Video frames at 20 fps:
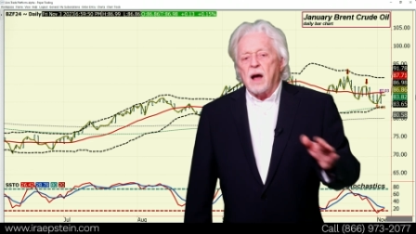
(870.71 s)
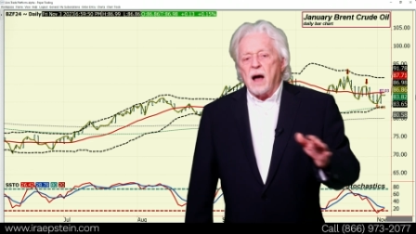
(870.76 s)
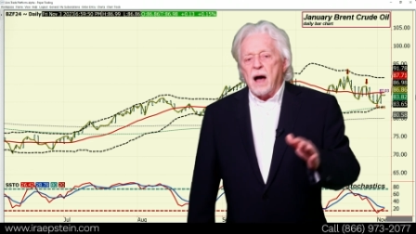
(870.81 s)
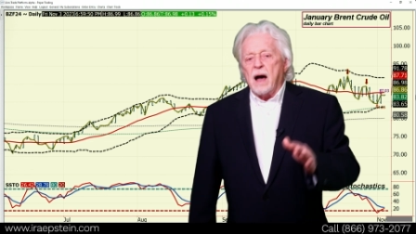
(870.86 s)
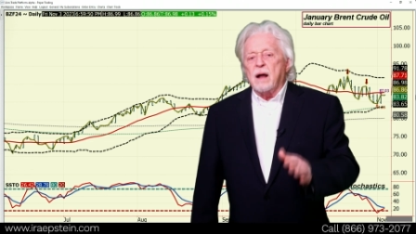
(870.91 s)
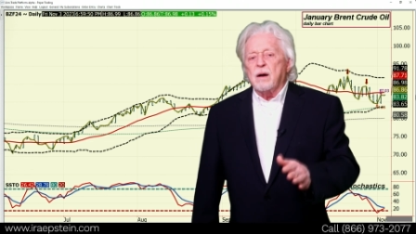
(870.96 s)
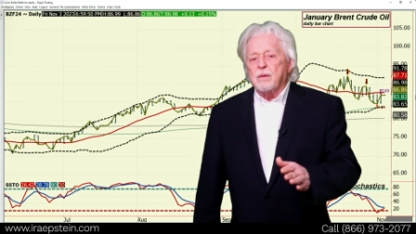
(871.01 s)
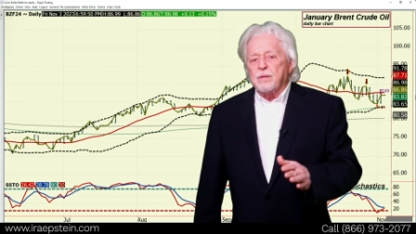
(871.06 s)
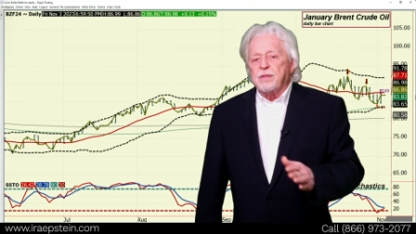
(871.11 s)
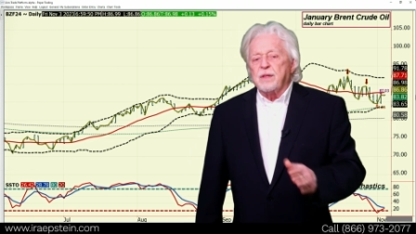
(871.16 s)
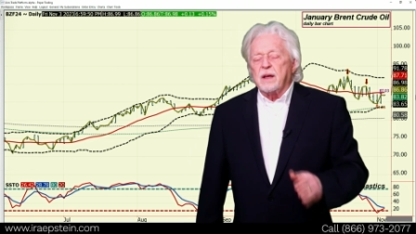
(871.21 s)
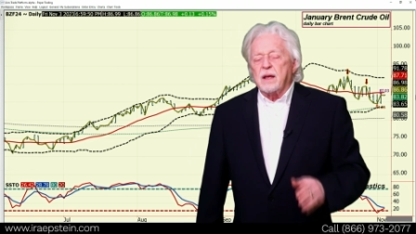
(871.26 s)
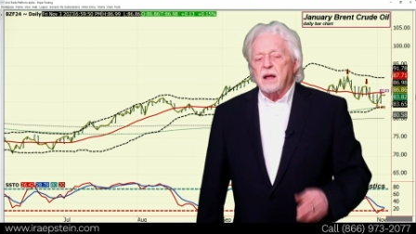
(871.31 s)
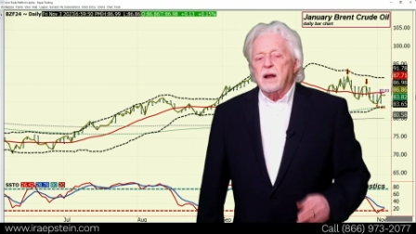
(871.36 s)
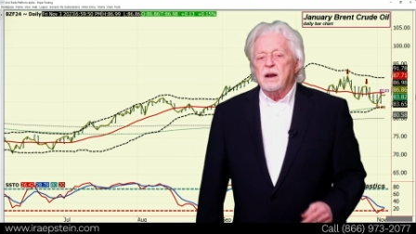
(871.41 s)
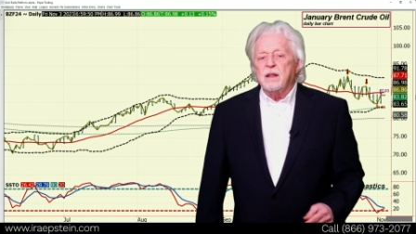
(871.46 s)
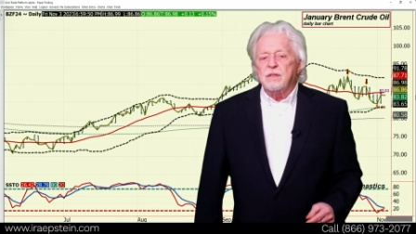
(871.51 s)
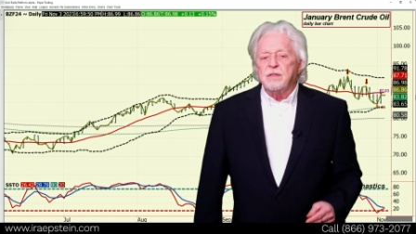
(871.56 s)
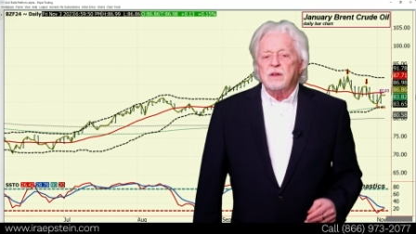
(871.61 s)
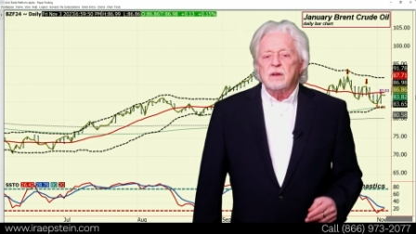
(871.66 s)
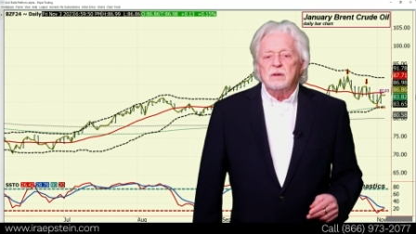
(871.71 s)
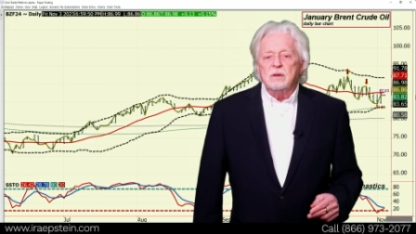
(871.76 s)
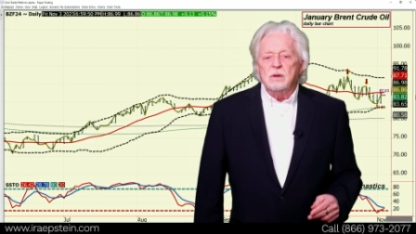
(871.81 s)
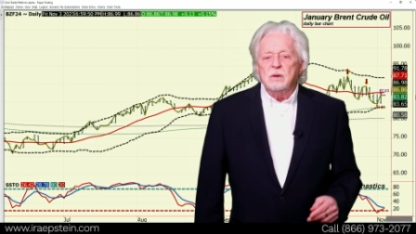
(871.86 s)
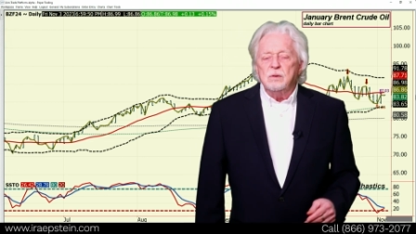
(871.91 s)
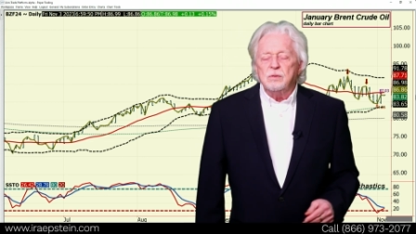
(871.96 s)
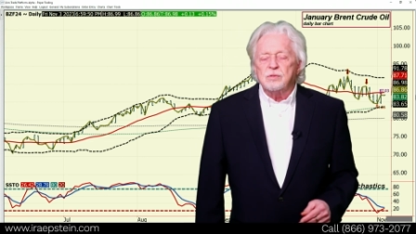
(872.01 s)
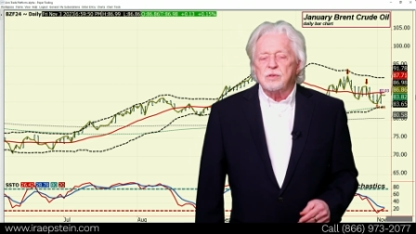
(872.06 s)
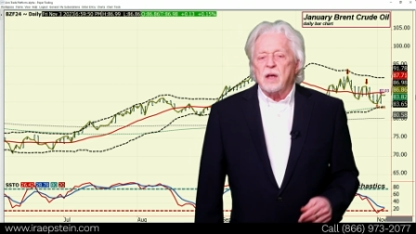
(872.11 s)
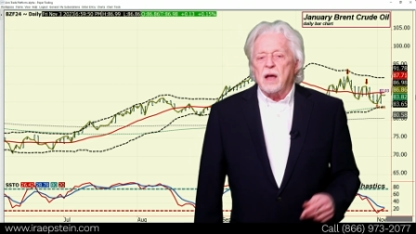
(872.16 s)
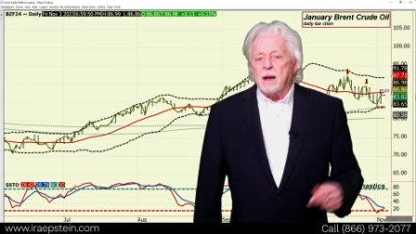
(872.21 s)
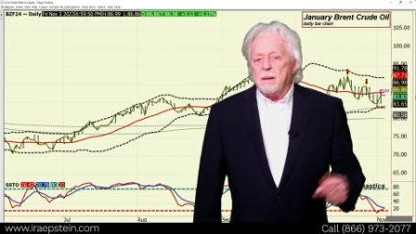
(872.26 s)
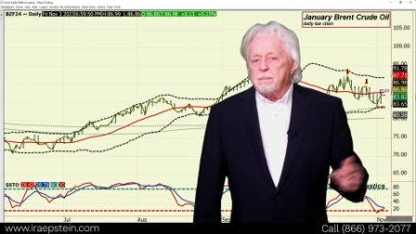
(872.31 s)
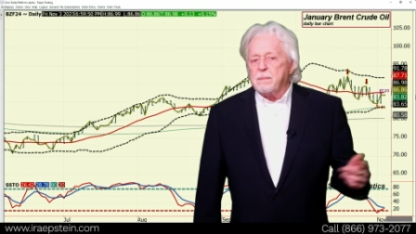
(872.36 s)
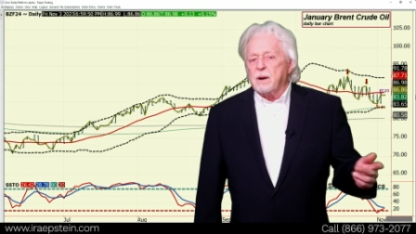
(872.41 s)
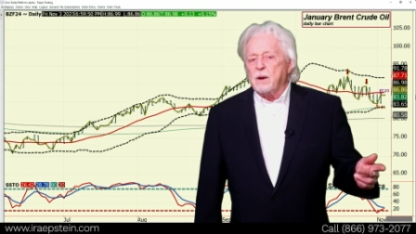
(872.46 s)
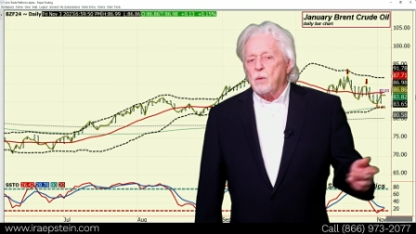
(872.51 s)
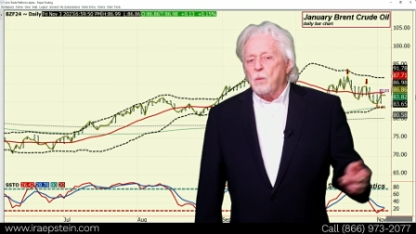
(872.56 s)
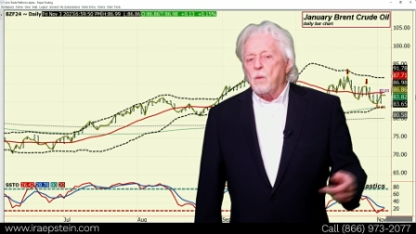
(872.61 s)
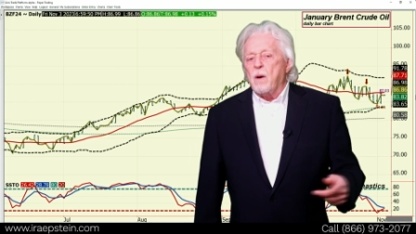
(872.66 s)
I don't think anything new's
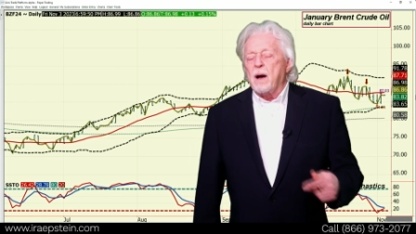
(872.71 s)
happening.